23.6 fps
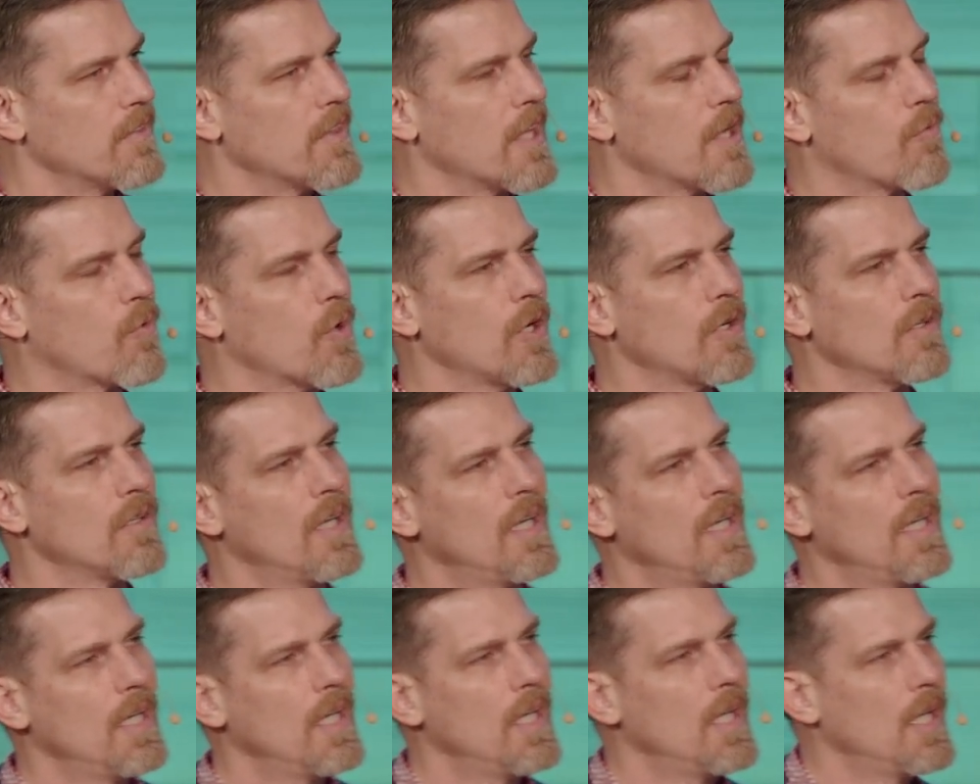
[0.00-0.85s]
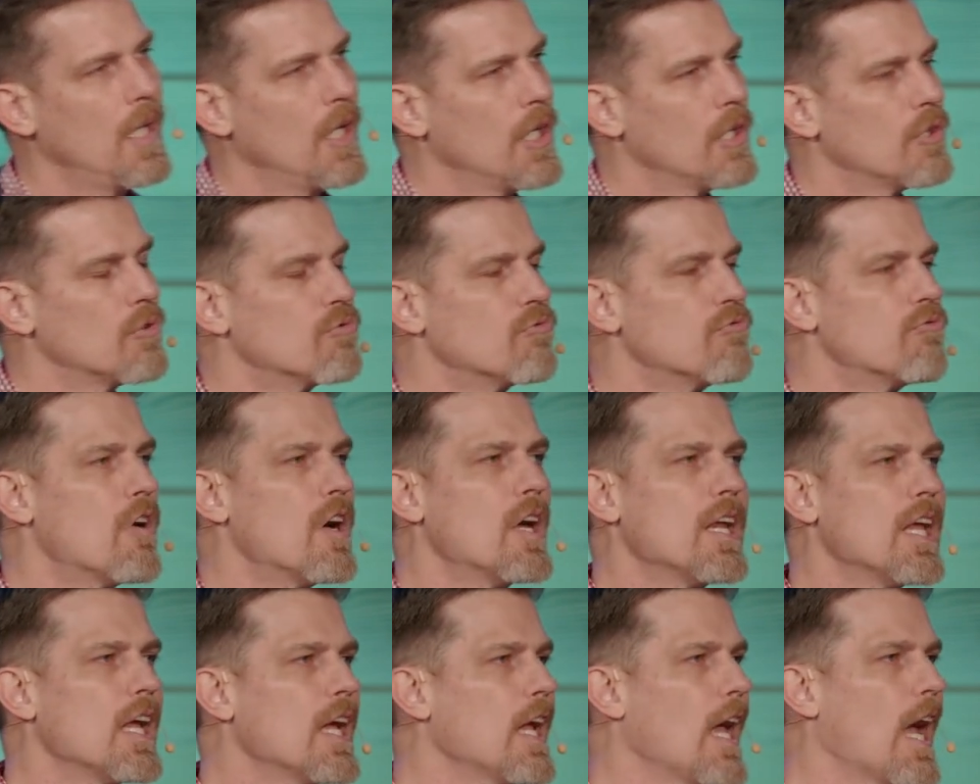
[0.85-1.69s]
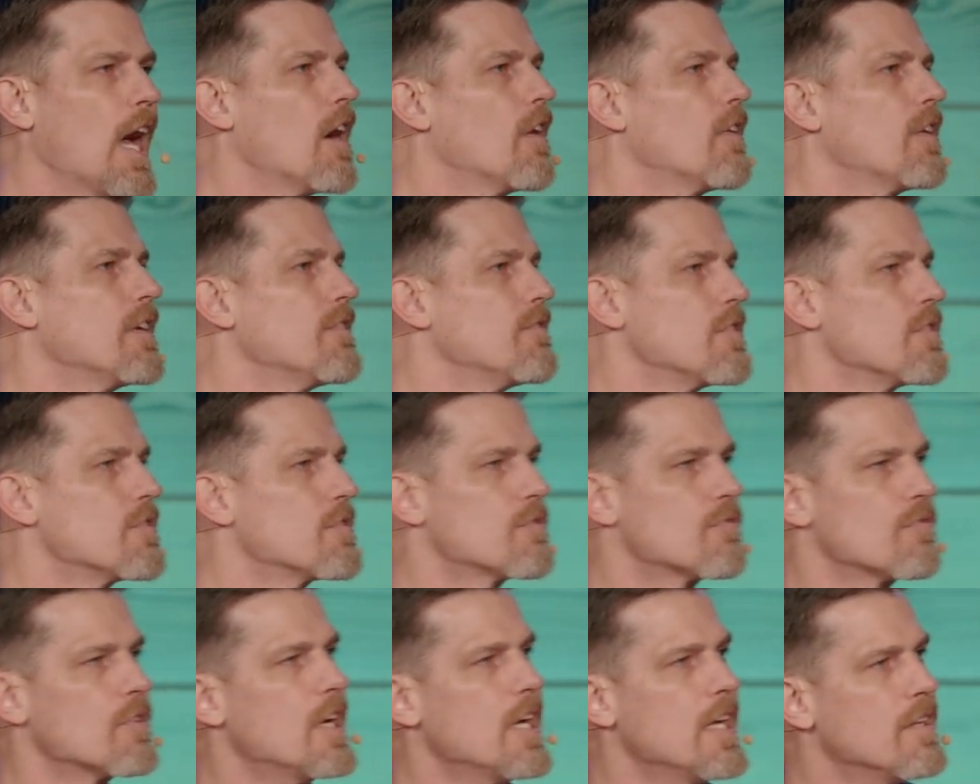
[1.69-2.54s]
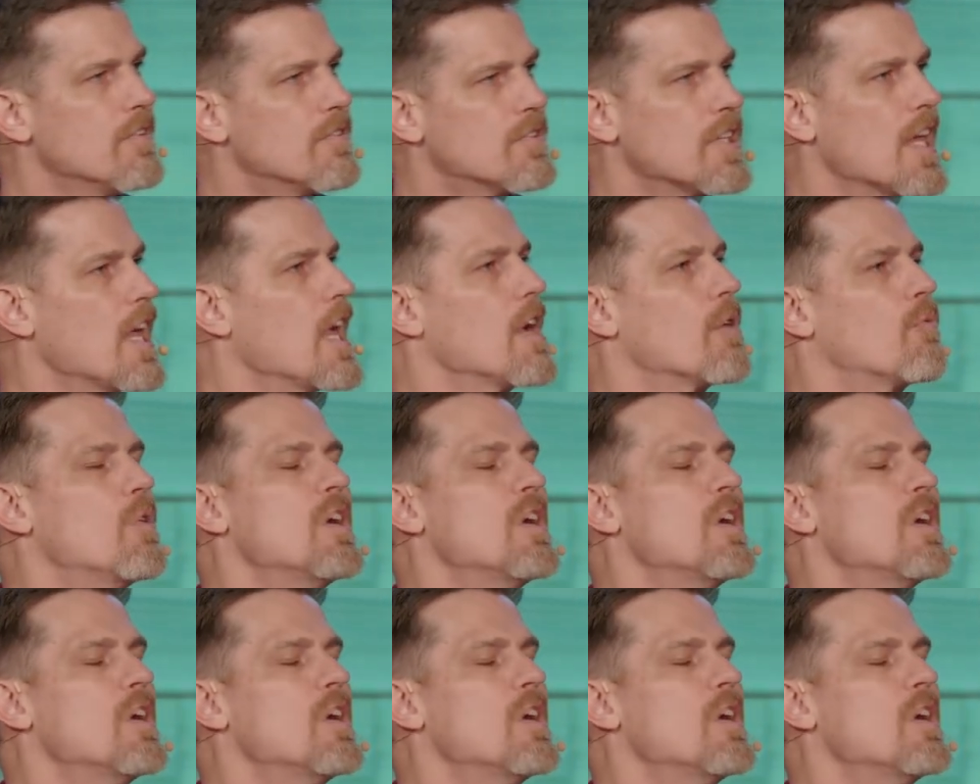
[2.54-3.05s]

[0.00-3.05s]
They weren't running out in the street saying,